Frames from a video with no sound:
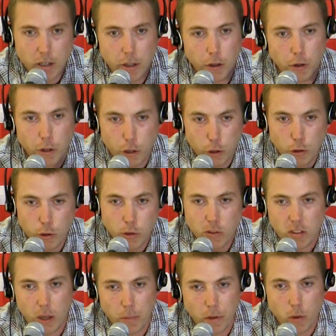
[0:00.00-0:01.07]
until you do
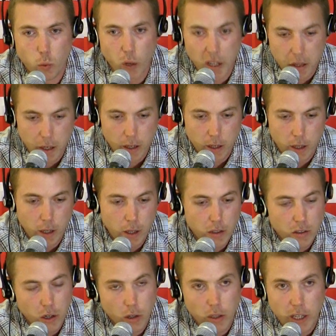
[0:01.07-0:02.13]
something with it.
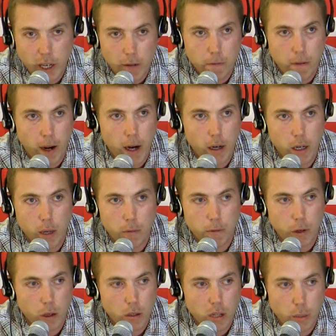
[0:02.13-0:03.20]
So get fired up,
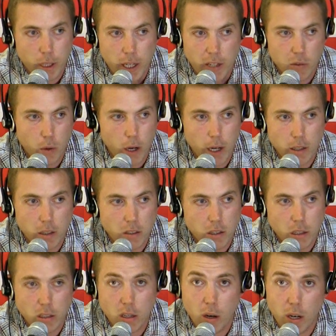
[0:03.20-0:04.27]
folks. I mean, that's why I just
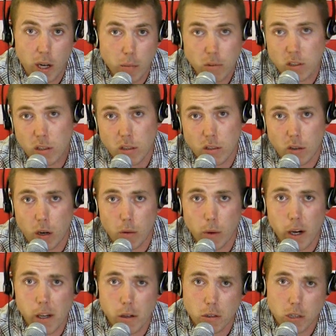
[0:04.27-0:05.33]
said, you know what, I'm just going to start a
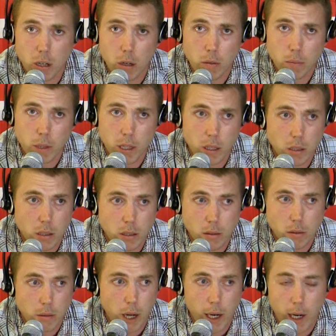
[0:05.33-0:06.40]
radio show because
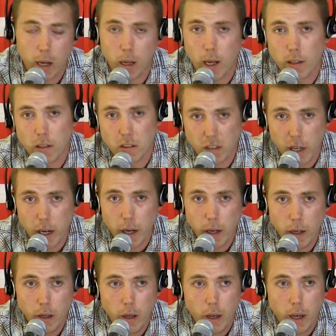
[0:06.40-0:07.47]
I got a lot to
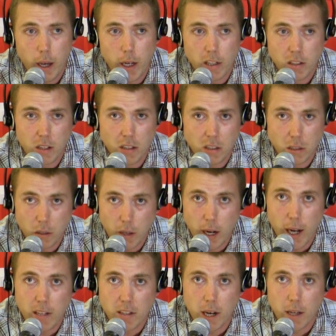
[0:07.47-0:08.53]
say. And it's because of you
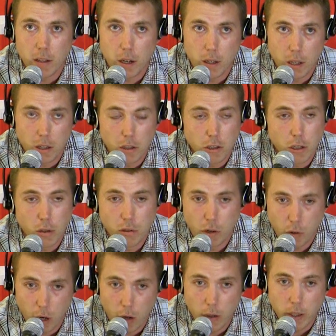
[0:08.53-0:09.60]
guys out there that this show's
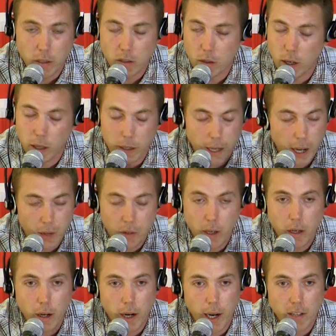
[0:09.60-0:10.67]
growing. So I can't
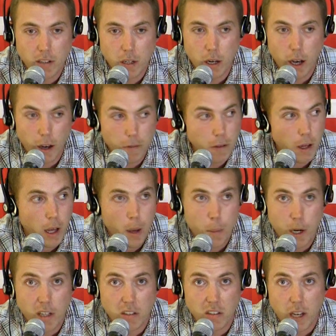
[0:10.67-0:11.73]
thank you guys enough.
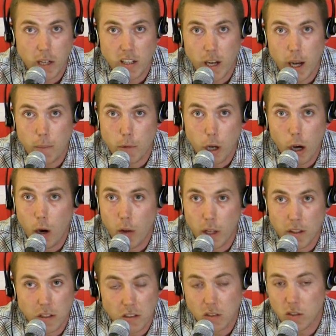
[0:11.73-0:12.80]
But at the same time, know
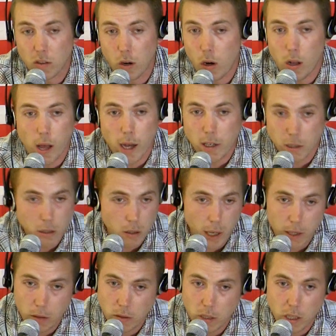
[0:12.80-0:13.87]
that this isn't all I do.
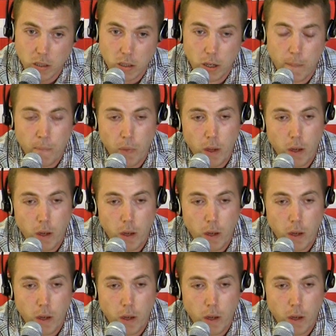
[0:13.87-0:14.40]
I don't just